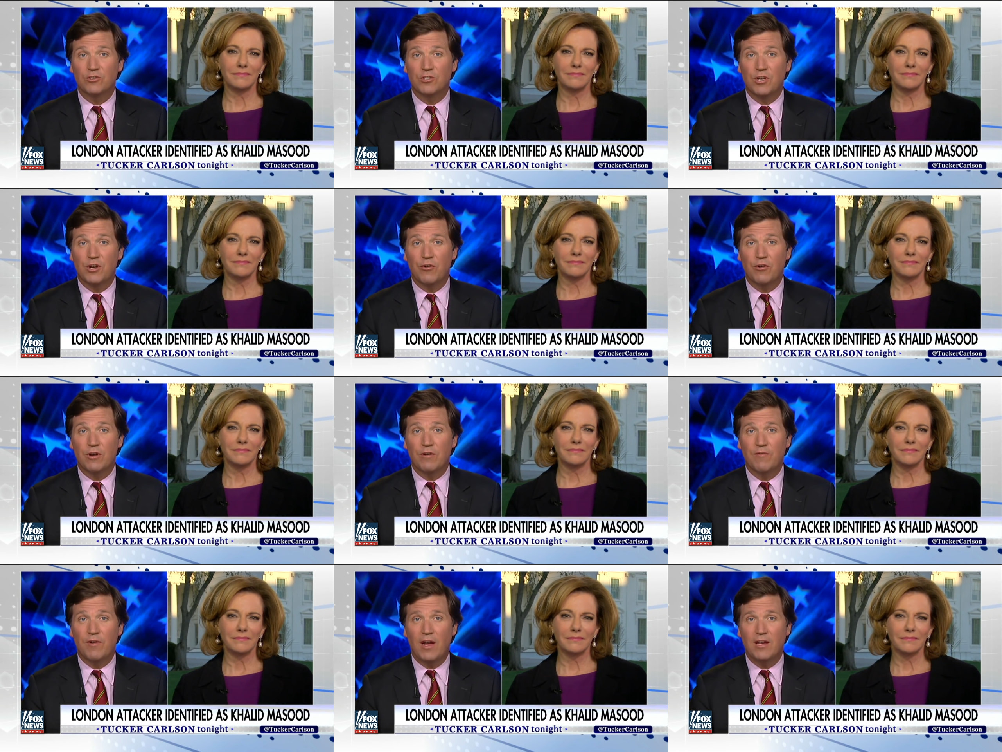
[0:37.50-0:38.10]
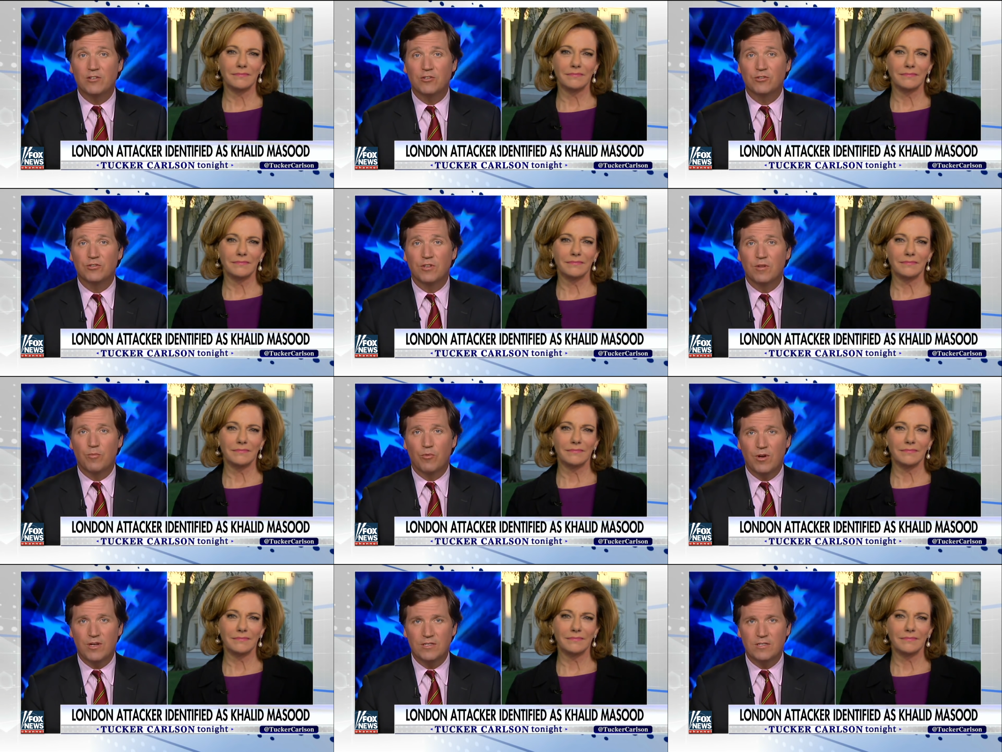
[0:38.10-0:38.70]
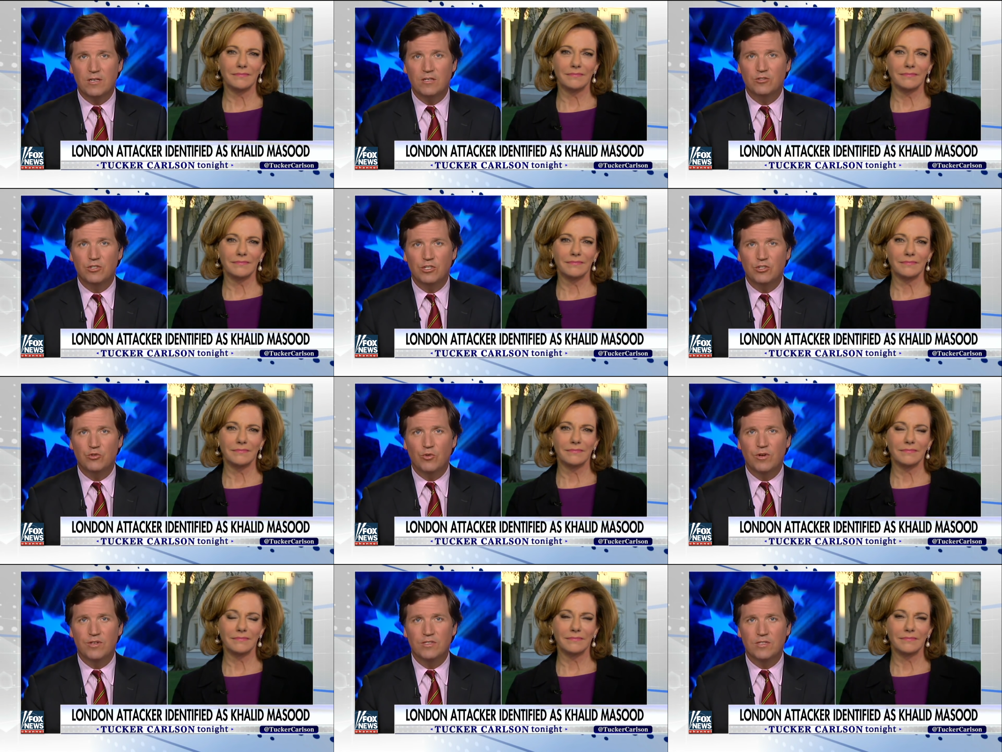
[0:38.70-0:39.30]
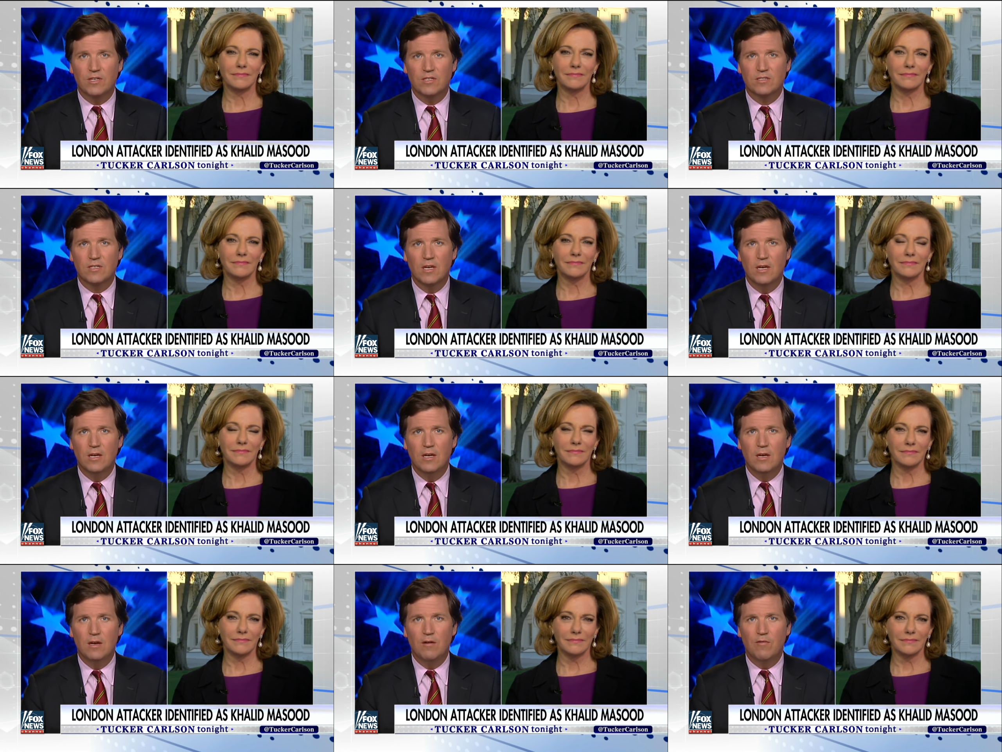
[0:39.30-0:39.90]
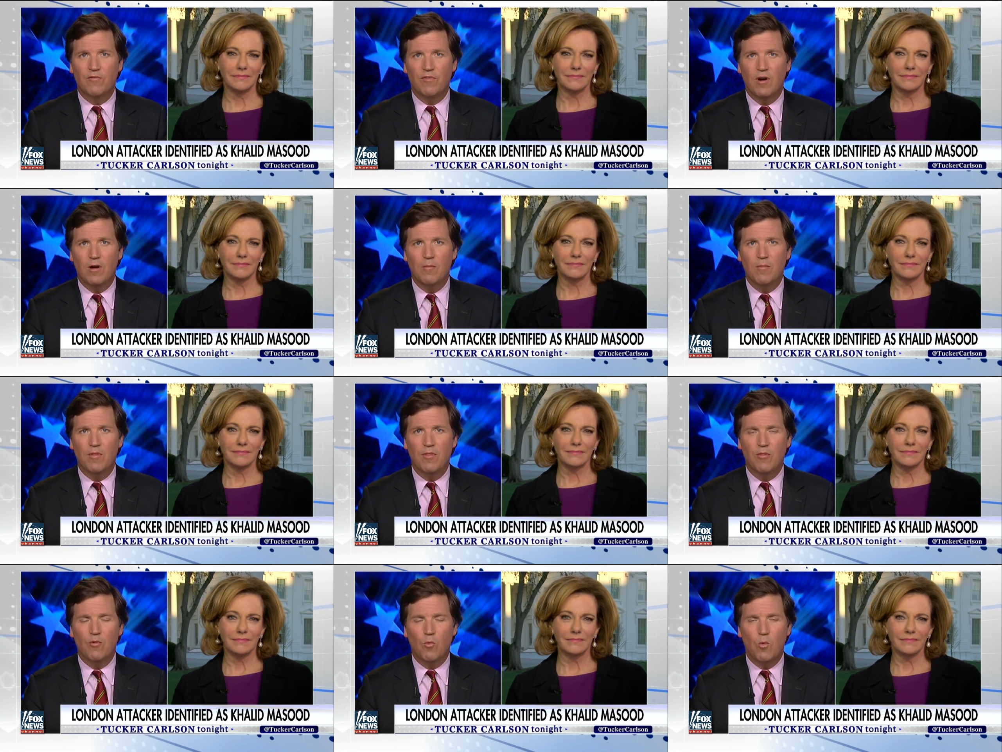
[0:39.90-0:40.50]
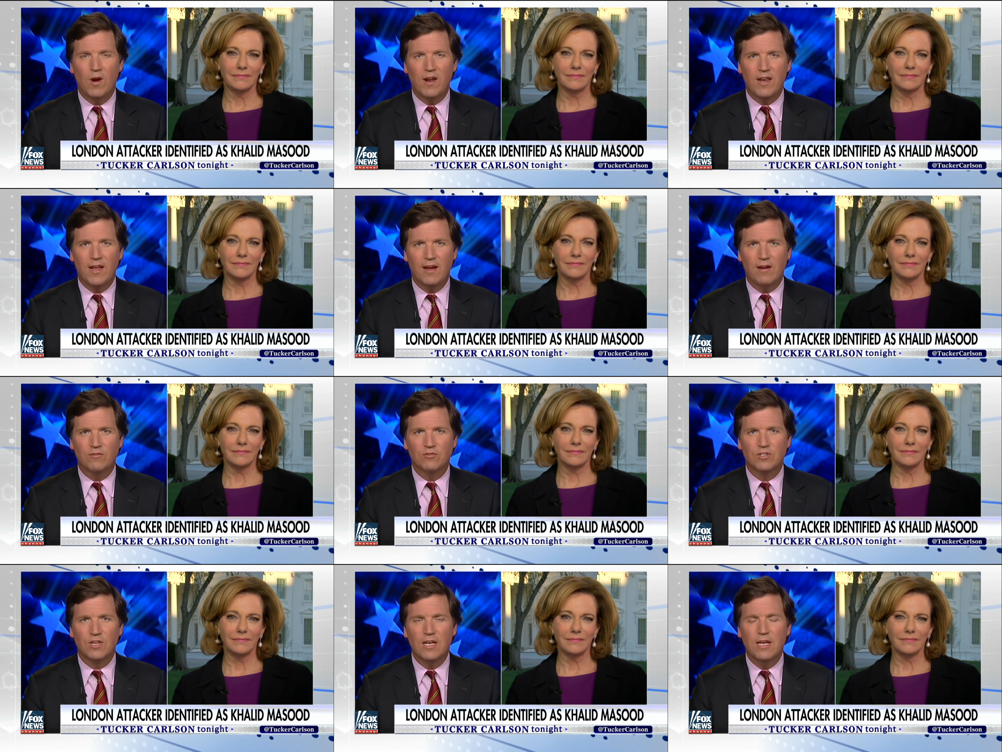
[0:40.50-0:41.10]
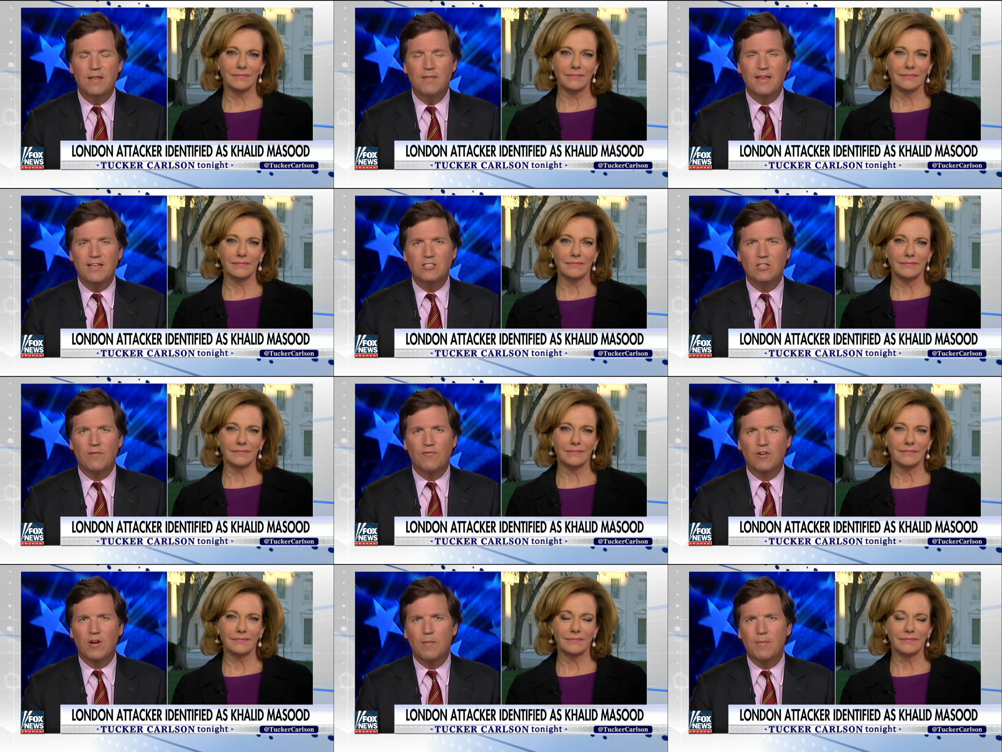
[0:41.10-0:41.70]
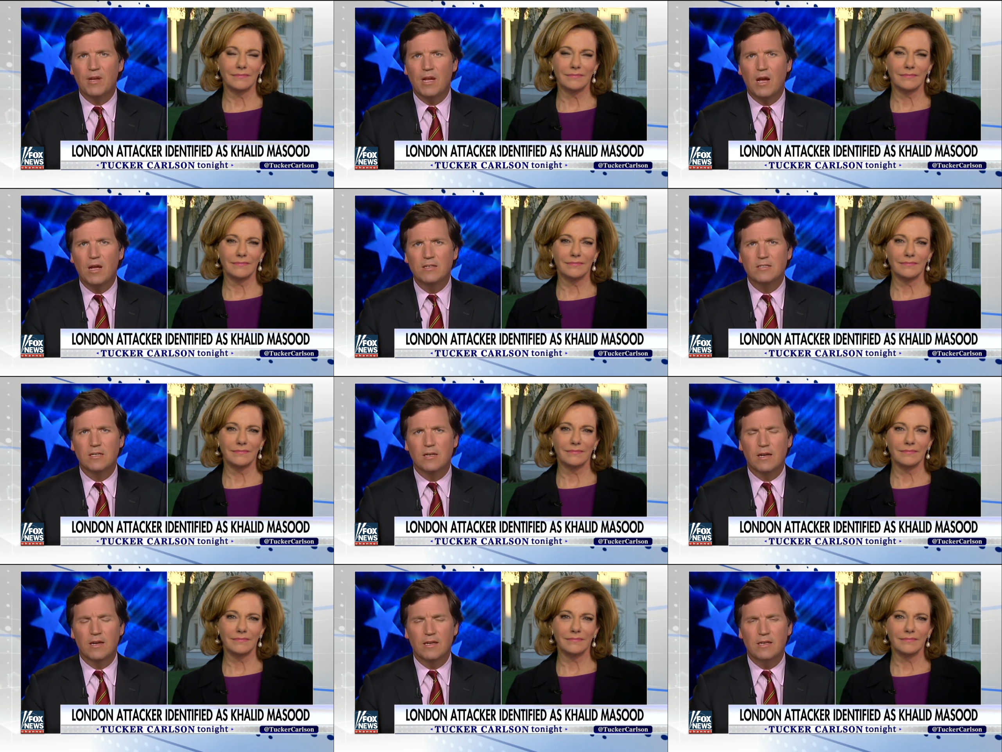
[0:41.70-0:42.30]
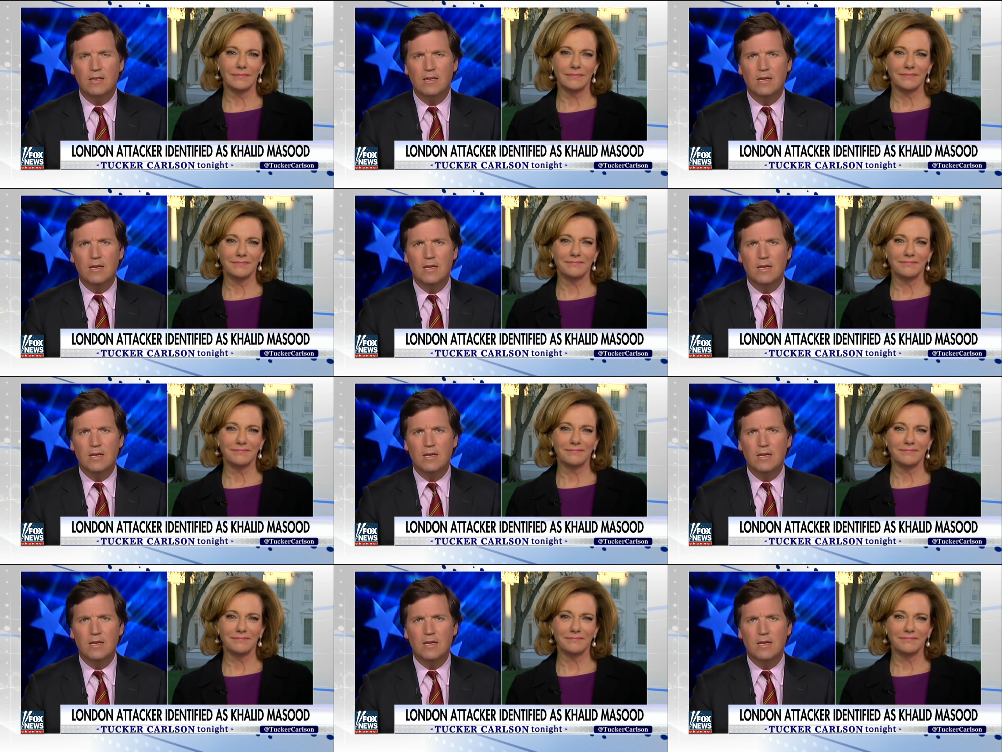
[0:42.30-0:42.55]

Speaker 1: Security Advisor to the President. She joins us from the White House. Thanks a lot for coming on tonight.